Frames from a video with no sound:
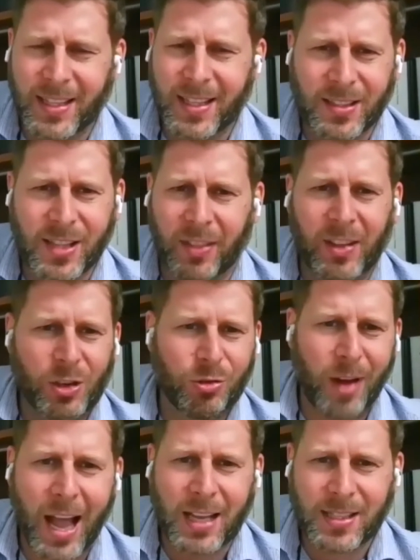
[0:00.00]
There's nothing
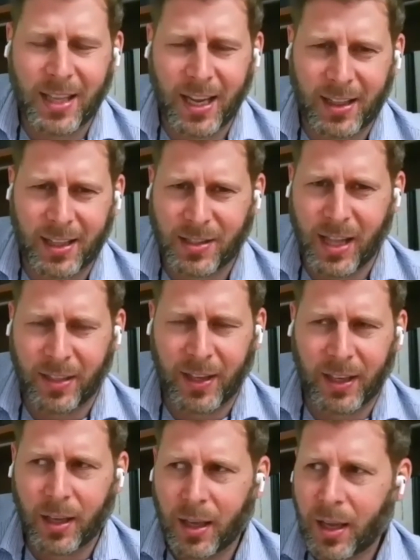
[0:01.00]
drastic. There's
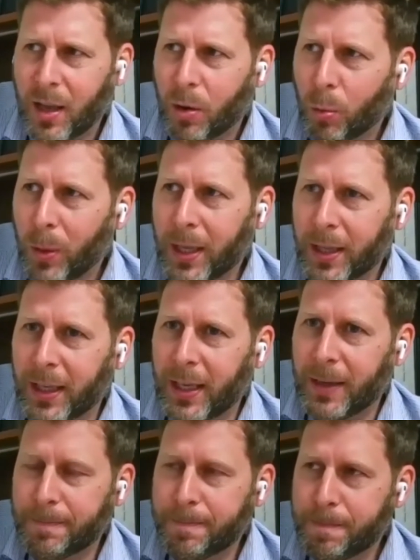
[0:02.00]
nothing
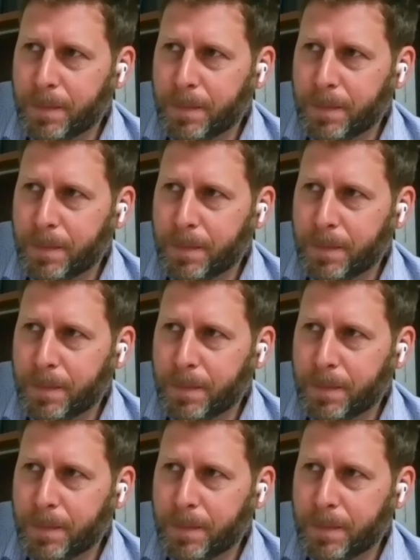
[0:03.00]
really,